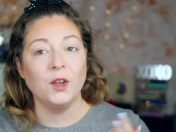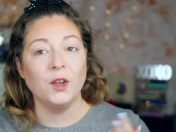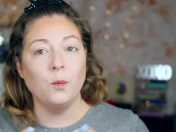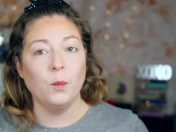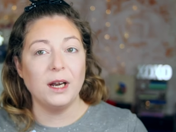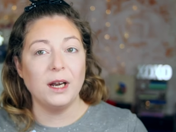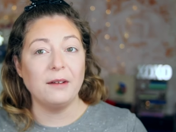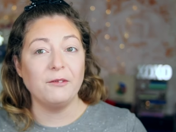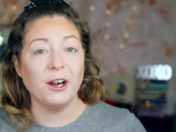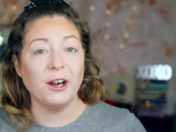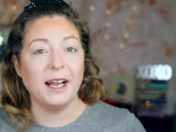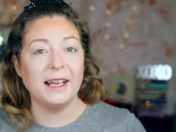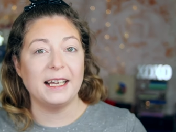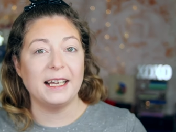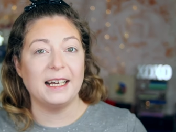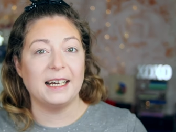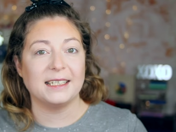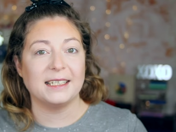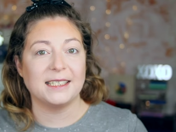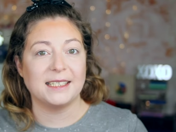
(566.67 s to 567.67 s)
Whenever I
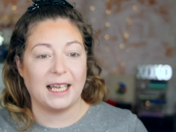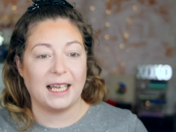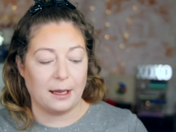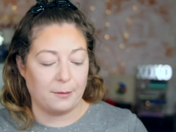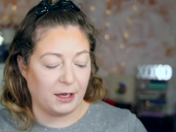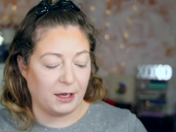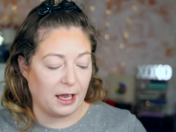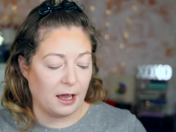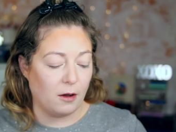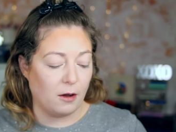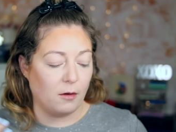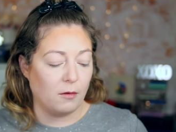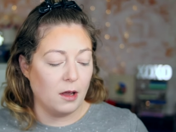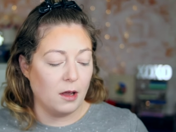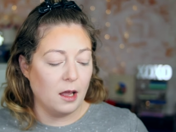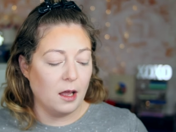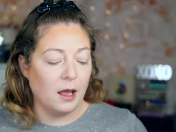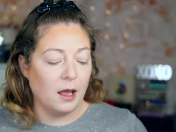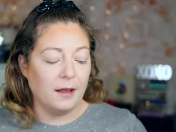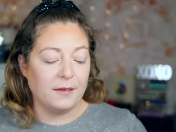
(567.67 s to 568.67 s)
get a scam account
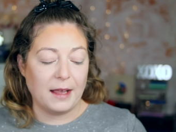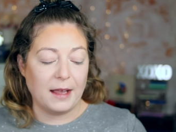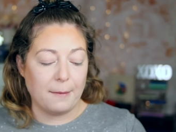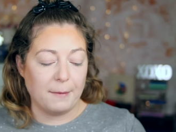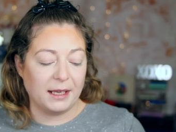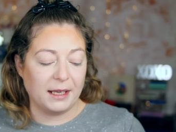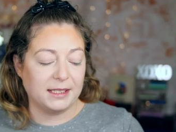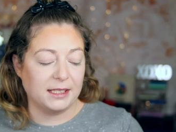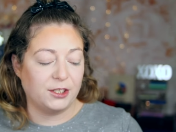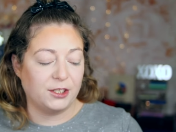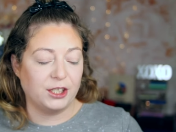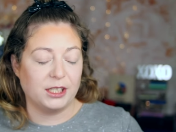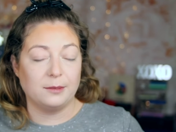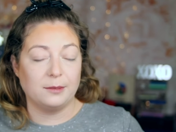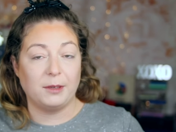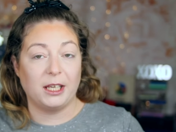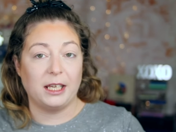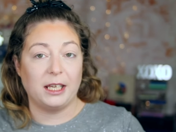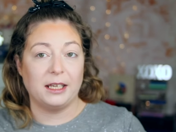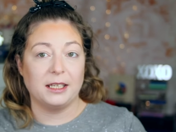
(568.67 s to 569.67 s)
that messages
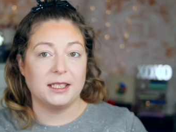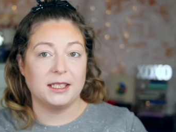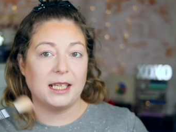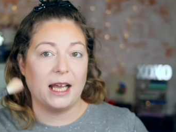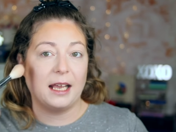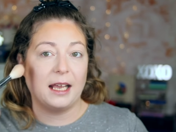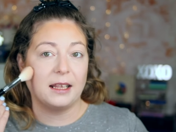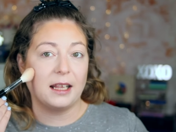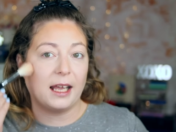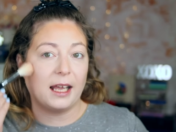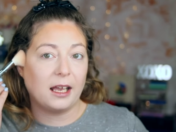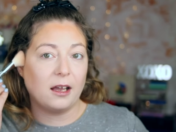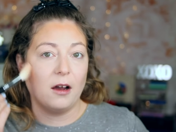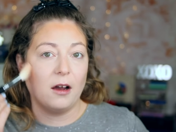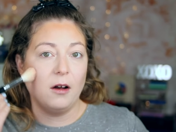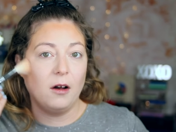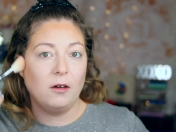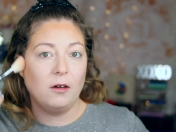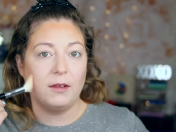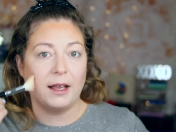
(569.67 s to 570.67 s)
me saying like,
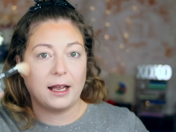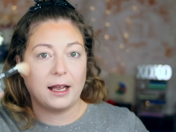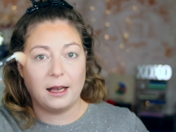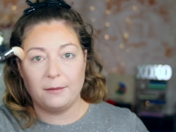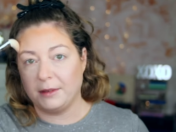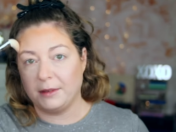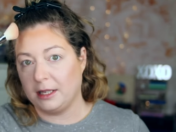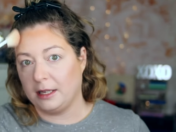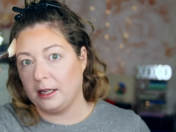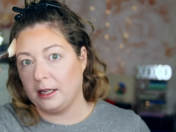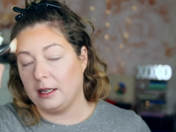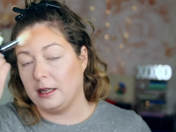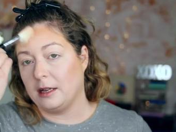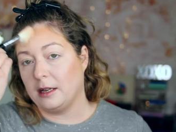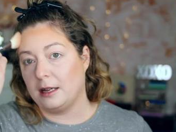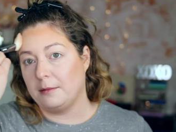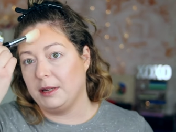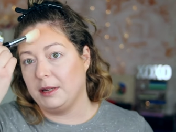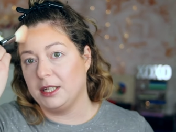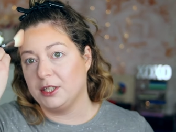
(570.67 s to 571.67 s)
oh, like I'm the
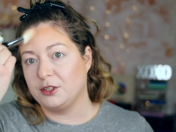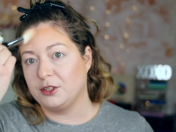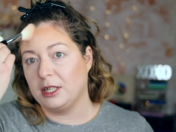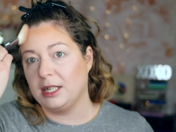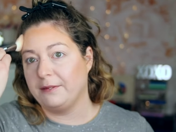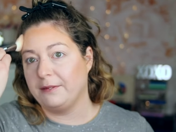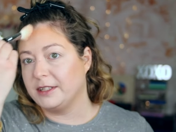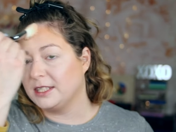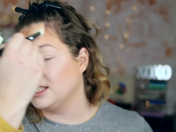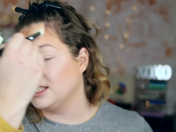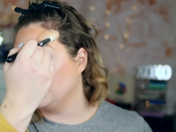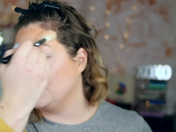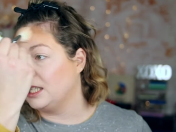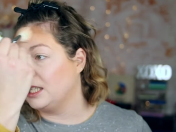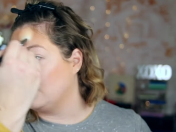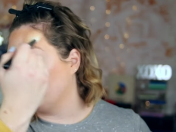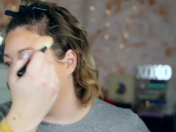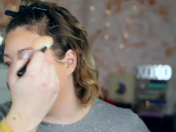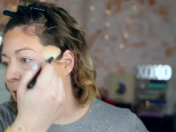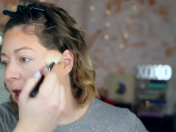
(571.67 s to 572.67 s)
administrative
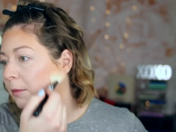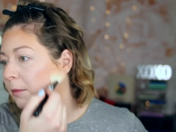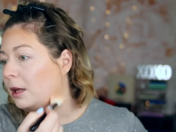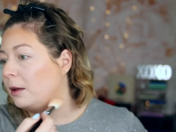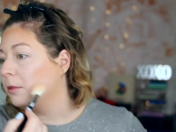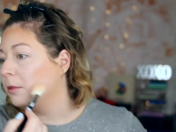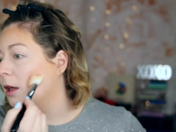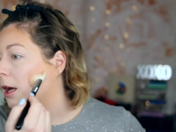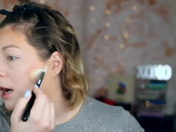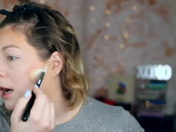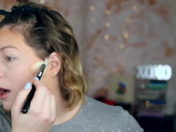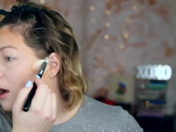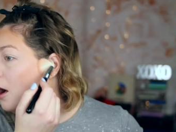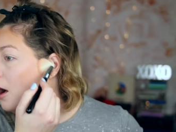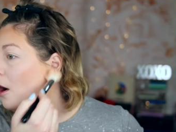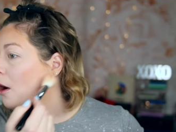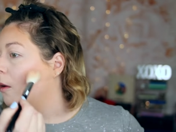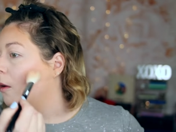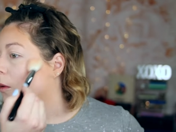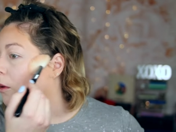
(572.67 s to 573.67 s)
assistant of blah, blah, blah,
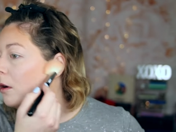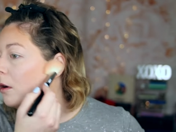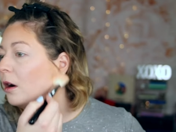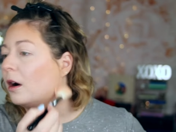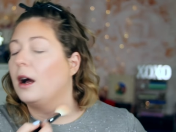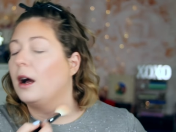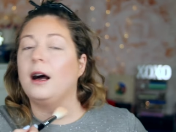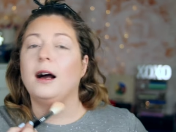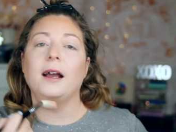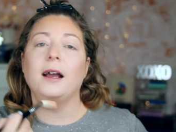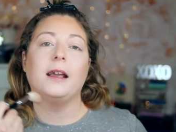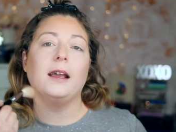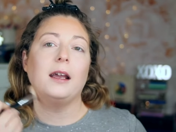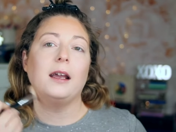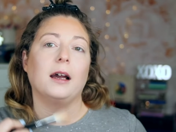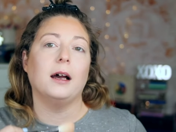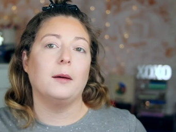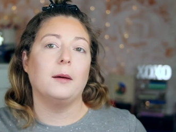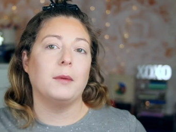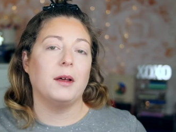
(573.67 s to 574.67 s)
or I
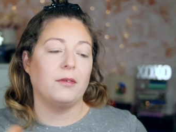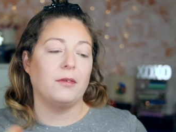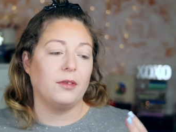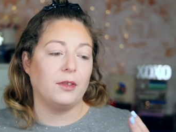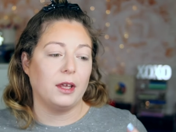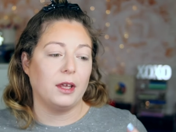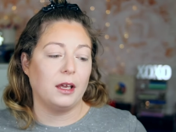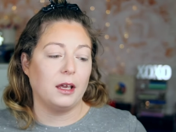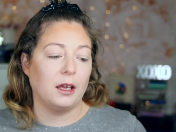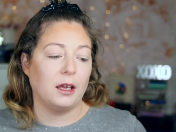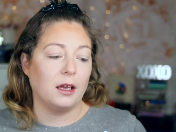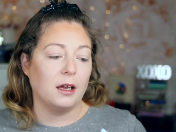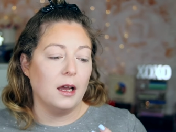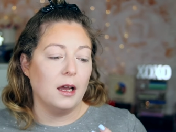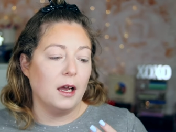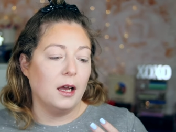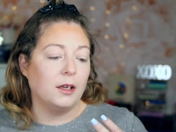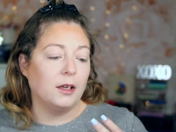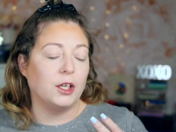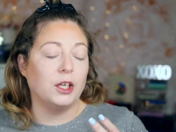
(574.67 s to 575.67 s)
am the,
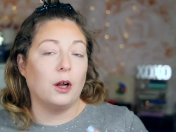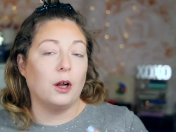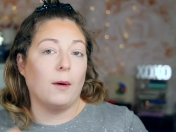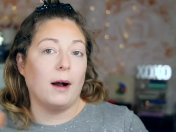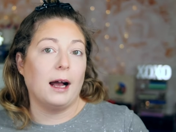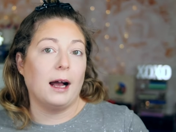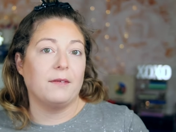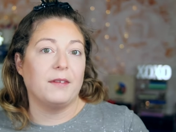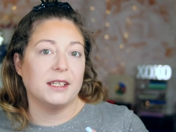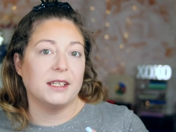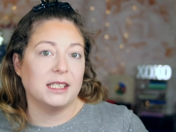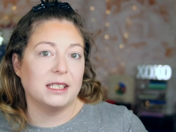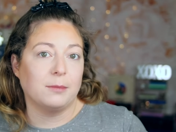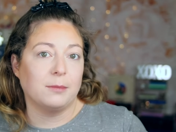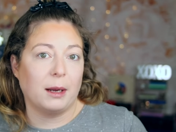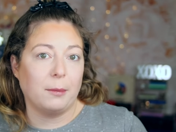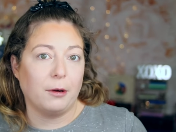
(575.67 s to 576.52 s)
you know, I, this is my